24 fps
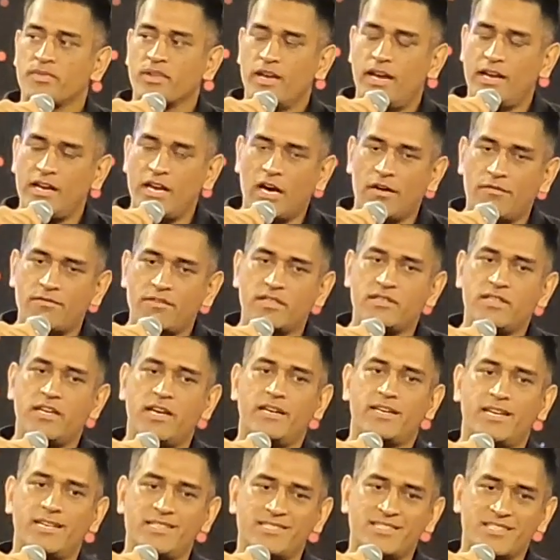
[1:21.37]
And after
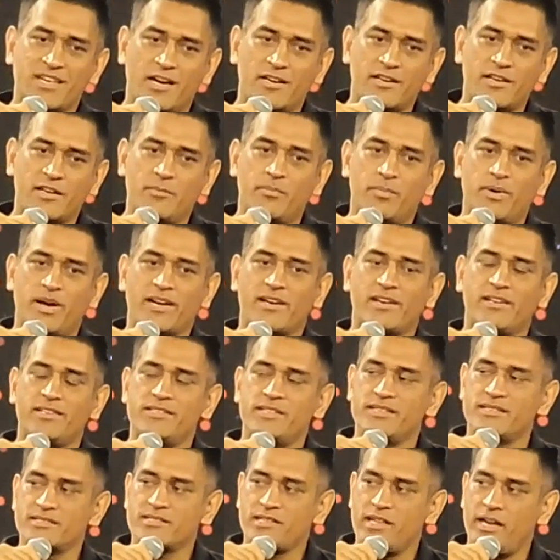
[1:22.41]
that I started
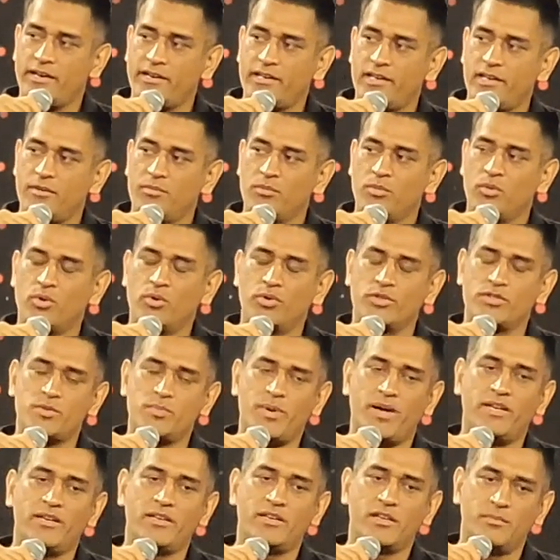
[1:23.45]
practicing slightly more,
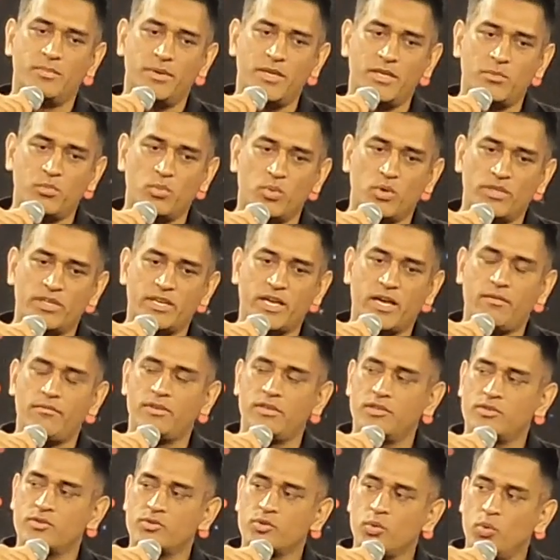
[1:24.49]
spent a bit more time with
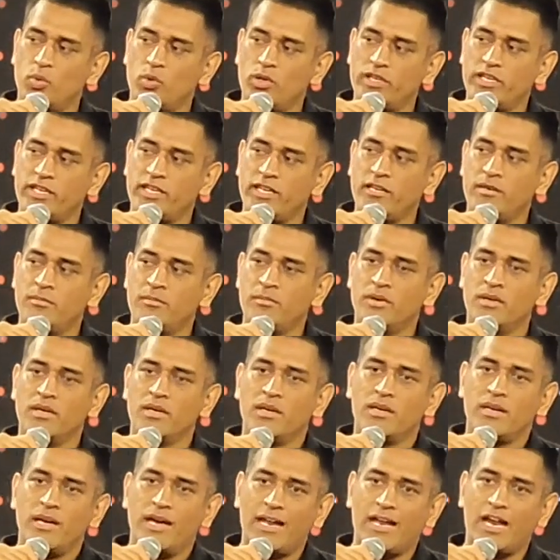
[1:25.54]
the school team.
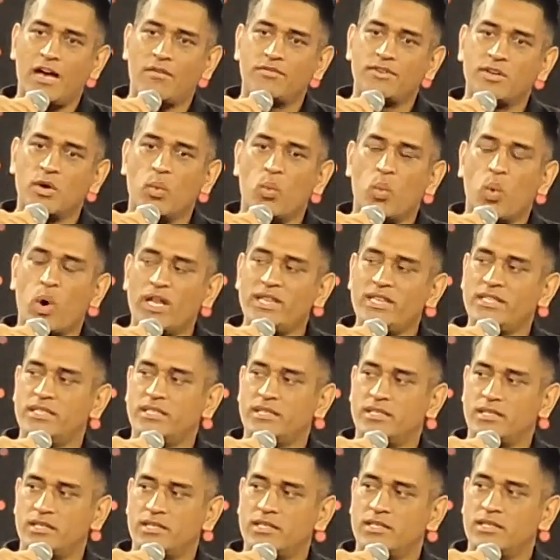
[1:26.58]
And after 1
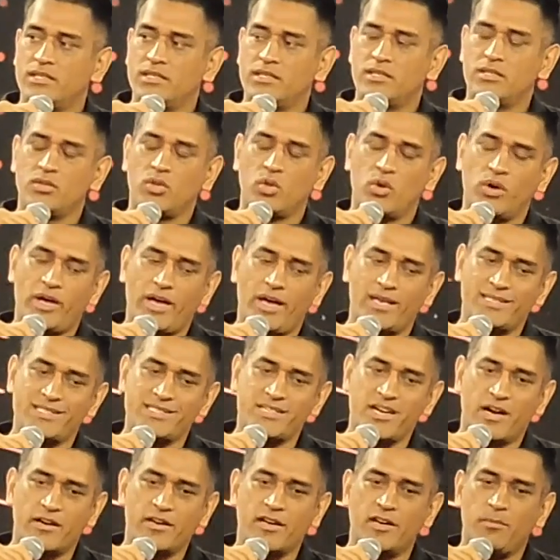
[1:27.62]
year, I
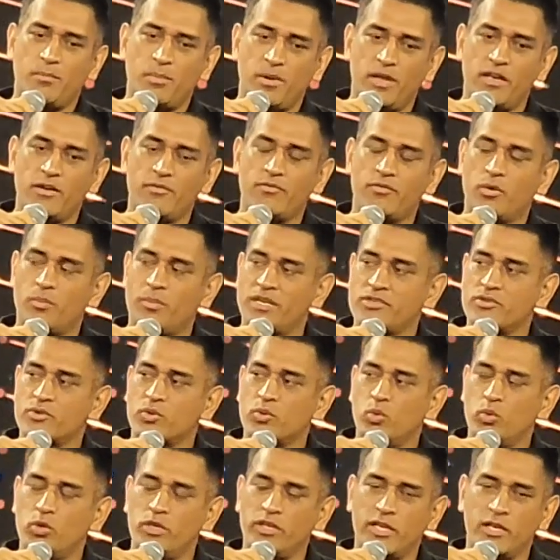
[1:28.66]
started playing for my
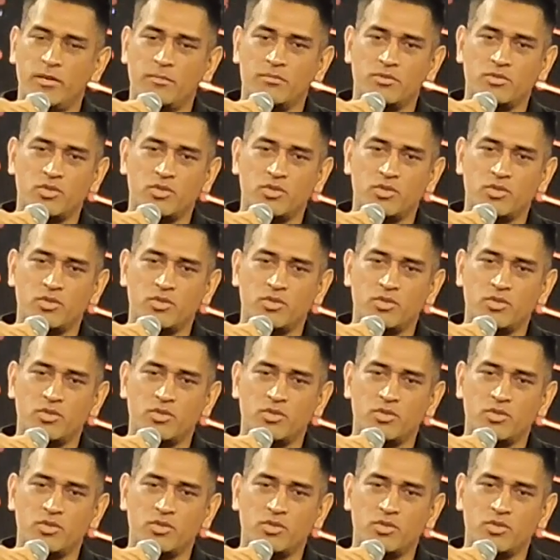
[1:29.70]
school team.